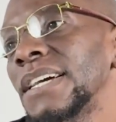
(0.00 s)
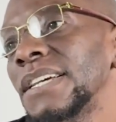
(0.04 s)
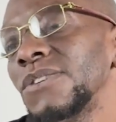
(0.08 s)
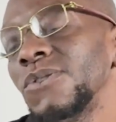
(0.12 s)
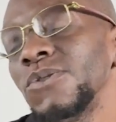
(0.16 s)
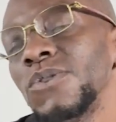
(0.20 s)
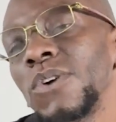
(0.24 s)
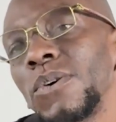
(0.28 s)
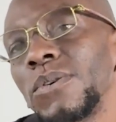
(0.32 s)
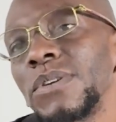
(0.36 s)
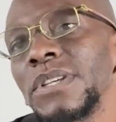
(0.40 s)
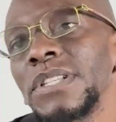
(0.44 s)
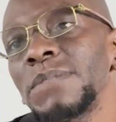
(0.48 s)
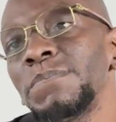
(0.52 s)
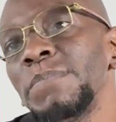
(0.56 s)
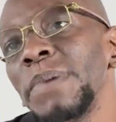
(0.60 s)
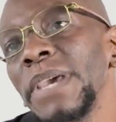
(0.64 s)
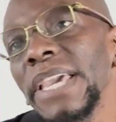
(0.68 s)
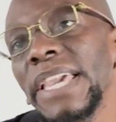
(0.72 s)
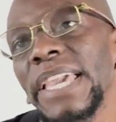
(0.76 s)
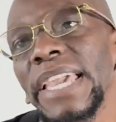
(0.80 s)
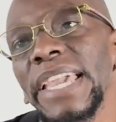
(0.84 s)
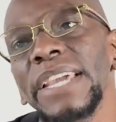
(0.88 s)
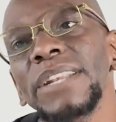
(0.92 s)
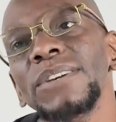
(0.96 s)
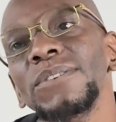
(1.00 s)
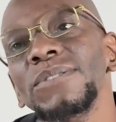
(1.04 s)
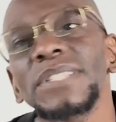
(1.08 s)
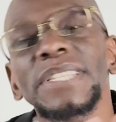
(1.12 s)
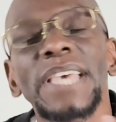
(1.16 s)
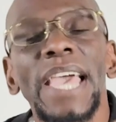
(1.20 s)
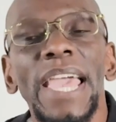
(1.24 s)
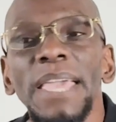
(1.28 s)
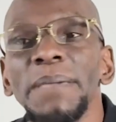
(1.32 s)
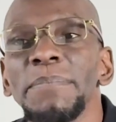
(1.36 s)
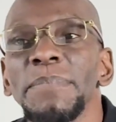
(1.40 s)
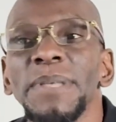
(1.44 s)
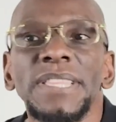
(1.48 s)
this big
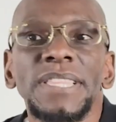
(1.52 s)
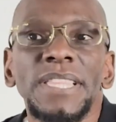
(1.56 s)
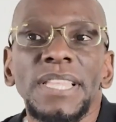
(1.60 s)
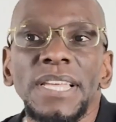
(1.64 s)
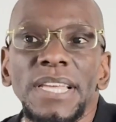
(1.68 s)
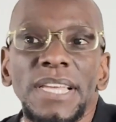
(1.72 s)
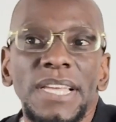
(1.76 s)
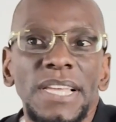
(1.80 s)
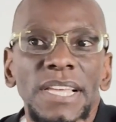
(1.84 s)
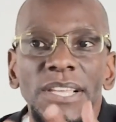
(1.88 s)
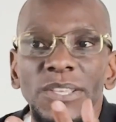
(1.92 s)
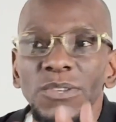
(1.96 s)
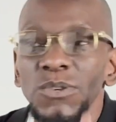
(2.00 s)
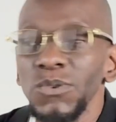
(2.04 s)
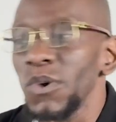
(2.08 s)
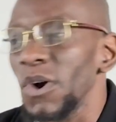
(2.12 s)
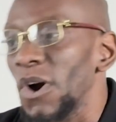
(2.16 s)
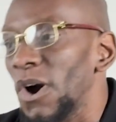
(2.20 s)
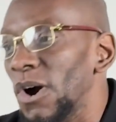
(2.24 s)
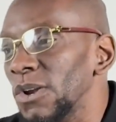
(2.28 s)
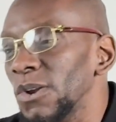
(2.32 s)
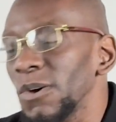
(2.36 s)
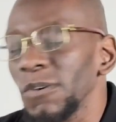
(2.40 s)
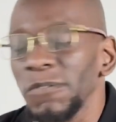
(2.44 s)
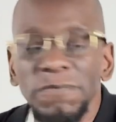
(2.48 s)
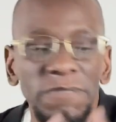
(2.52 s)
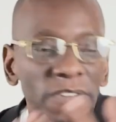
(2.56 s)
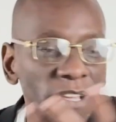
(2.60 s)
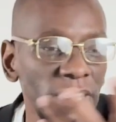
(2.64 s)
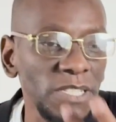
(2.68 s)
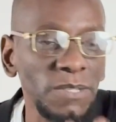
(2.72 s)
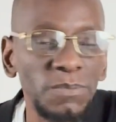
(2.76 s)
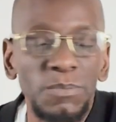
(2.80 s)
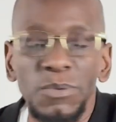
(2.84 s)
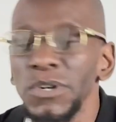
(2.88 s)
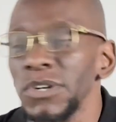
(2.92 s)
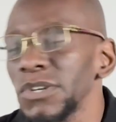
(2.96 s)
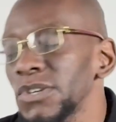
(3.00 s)
entertainment thing, and you all on
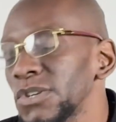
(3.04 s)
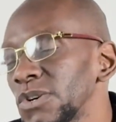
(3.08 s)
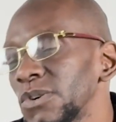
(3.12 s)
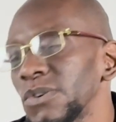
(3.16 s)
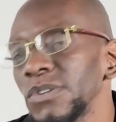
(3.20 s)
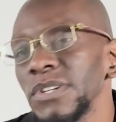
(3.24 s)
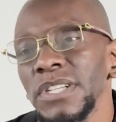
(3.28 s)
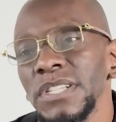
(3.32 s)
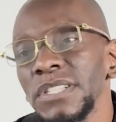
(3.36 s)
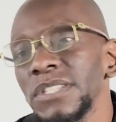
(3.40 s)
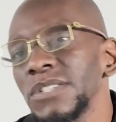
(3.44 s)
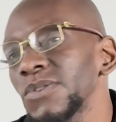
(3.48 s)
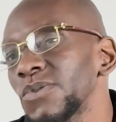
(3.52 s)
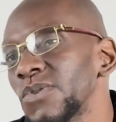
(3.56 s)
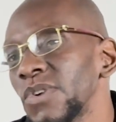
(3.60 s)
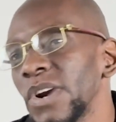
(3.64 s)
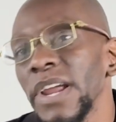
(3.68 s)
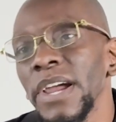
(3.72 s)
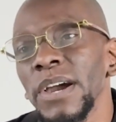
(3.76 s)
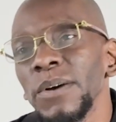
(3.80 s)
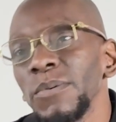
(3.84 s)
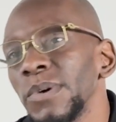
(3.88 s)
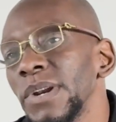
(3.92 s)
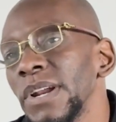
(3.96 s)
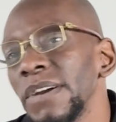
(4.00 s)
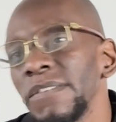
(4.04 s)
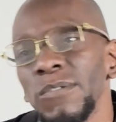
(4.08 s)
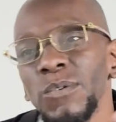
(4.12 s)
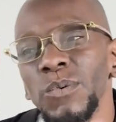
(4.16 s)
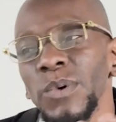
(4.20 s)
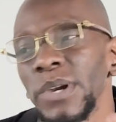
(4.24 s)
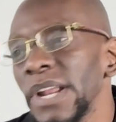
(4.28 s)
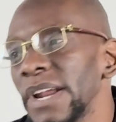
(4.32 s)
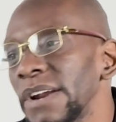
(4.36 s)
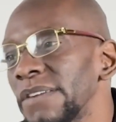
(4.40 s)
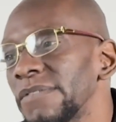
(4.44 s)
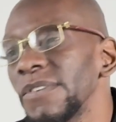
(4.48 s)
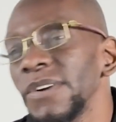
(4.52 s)
Facebook, you're on Instagram,
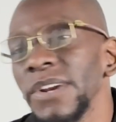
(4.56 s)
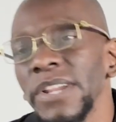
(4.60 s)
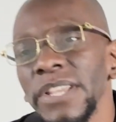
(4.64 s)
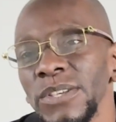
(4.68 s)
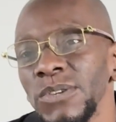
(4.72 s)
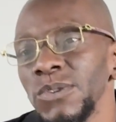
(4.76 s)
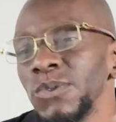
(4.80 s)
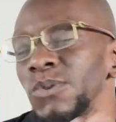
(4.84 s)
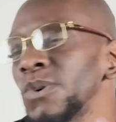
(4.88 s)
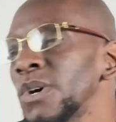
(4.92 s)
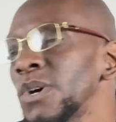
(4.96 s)
whatever, and